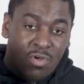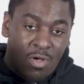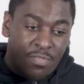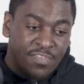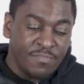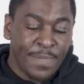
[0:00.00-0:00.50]

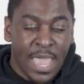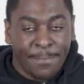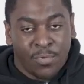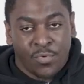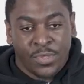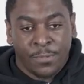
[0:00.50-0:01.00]
on this
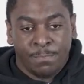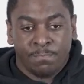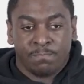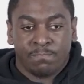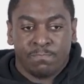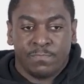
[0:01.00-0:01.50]
bad boy
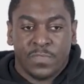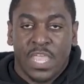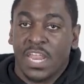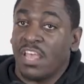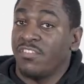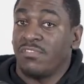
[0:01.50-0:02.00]

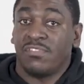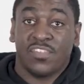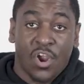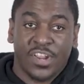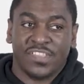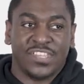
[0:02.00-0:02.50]
and I
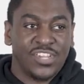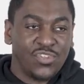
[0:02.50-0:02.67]
started to